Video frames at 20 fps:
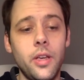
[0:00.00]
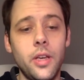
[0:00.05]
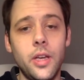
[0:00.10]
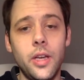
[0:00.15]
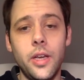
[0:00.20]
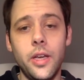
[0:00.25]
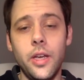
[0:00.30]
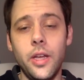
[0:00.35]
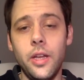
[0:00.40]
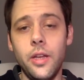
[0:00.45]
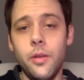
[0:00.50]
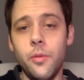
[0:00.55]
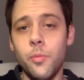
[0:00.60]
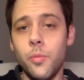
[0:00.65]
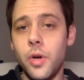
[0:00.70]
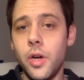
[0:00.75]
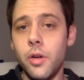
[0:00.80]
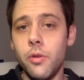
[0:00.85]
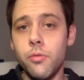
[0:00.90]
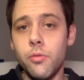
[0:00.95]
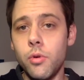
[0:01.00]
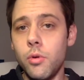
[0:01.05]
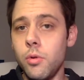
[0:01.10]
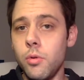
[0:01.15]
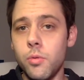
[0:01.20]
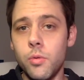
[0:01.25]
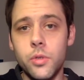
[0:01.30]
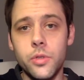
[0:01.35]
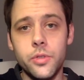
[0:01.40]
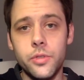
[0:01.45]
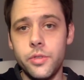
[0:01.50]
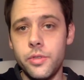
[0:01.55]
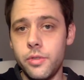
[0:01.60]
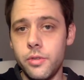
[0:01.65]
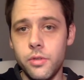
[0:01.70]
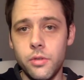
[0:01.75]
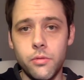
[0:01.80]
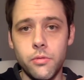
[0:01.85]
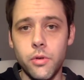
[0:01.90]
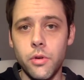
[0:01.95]
And my role was
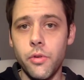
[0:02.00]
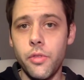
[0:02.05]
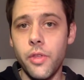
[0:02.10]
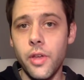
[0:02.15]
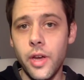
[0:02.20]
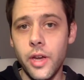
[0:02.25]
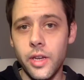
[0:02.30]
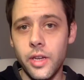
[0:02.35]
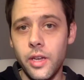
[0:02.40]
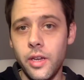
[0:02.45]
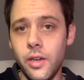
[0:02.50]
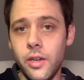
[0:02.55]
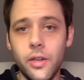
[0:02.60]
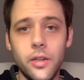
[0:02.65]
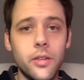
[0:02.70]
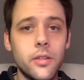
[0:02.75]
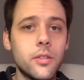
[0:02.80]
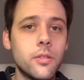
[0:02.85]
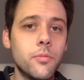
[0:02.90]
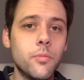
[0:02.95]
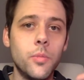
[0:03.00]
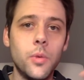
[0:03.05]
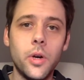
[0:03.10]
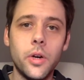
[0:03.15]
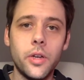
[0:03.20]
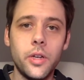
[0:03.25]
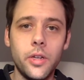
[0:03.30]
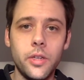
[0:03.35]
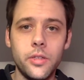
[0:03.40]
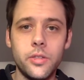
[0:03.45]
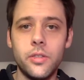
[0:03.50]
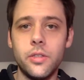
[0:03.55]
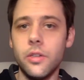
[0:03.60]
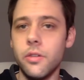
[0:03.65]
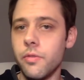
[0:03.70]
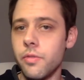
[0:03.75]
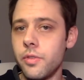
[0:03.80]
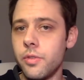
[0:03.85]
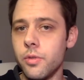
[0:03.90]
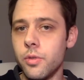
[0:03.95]
growth hacking, marketing
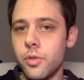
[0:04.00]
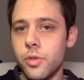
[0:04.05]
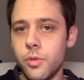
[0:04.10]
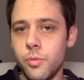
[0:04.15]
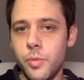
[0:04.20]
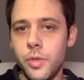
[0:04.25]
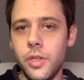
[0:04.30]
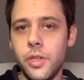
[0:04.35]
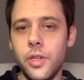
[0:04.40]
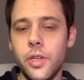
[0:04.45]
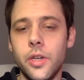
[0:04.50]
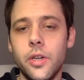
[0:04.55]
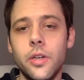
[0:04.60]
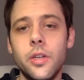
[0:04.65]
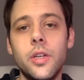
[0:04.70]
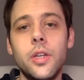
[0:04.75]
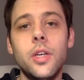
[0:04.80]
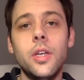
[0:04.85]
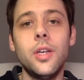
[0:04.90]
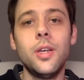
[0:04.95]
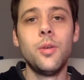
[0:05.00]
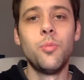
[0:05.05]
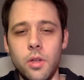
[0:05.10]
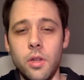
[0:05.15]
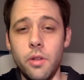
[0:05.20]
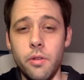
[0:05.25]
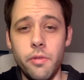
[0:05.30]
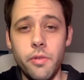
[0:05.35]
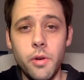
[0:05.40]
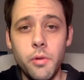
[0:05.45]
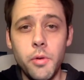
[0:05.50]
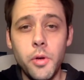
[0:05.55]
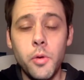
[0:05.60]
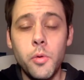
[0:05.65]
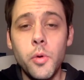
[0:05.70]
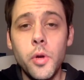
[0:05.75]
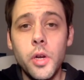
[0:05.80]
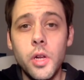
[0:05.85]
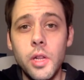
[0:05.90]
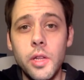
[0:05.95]
stuff, social media. And very
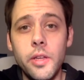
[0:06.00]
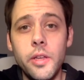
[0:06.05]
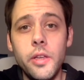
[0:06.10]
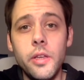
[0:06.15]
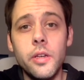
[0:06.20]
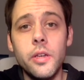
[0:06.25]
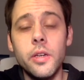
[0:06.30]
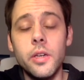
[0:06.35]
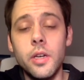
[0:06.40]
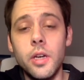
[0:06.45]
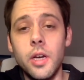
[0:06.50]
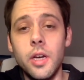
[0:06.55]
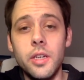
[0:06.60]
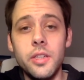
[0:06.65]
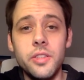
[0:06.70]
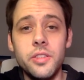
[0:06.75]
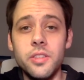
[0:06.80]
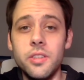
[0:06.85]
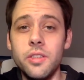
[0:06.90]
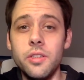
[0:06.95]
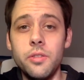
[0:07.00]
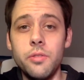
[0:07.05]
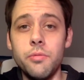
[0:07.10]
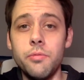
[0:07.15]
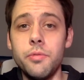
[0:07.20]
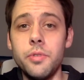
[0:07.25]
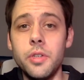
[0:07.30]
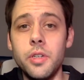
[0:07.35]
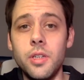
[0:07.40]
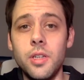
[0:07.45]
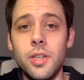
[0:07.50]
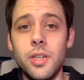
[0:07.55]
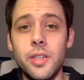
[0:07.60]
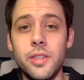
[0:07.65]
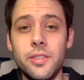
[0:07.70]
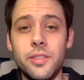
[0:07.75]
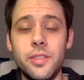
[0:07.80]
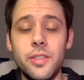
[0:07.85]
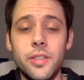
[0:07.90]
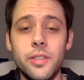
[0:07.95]
quickly, I started to
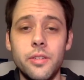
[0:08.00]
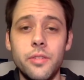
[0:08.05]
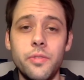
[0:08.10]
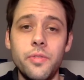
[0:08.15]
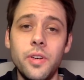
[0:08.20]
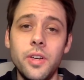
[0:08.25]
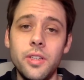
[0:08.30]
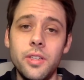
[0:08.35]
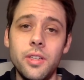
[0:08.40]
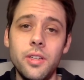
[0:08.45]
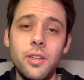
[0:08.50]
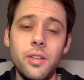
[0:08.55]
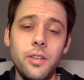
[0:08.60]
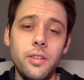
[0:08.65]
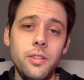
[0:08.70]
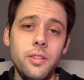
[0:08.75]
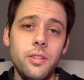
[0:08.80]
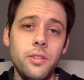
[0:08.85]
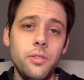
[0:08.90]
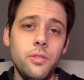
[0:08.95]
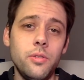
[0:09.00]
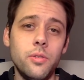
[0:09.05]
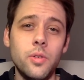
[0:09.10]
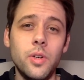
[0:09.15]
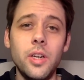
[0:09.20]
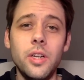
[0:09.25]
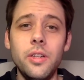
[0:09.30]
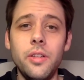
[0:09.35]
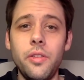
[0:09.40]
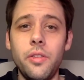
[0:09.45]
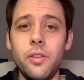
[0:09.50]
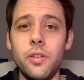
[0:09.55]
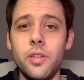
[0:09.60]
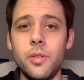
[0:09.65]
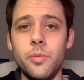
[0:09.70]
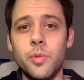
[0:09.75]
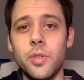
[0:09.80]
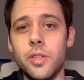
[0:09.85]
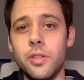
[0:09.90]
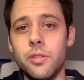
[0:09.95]
realize that the fact that I didn't know
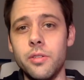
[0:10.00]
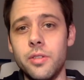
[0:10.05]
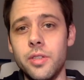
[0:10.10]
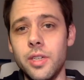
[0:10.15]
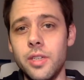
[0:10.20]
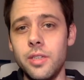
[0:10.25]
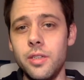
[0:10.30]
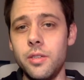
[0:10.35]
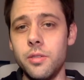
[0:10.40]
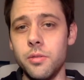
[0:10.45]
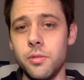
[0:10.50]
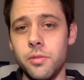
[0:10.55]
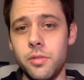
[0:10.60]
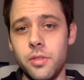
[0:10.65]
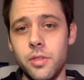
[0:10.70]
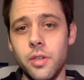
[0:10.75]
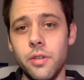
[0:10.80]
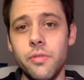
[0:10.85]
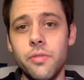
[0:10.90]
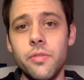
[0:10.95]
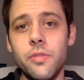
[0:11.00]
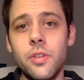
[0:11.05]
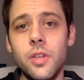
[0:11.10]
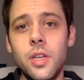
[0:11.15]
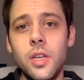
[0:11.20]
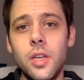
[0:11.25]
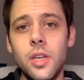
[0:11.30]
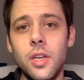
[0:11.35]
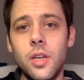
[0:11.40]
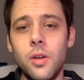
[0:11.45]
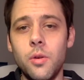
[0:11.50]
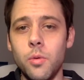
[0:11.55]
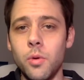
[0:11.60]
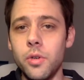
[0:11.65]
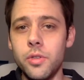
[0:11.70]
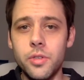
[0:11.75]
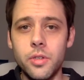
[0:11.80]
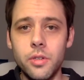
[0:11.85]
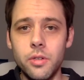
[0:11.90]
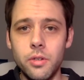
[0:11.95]
anything about the technical stuff
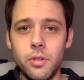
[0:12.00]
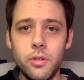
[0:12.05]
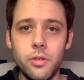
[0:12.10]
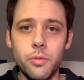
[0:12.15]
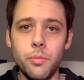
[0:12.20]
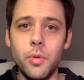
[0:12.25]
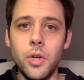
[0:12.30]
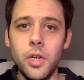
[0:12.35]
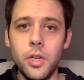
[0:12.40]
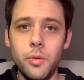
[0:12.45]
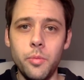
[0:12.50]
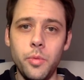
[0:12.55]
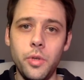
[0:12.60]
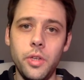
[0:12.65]
was going to undermine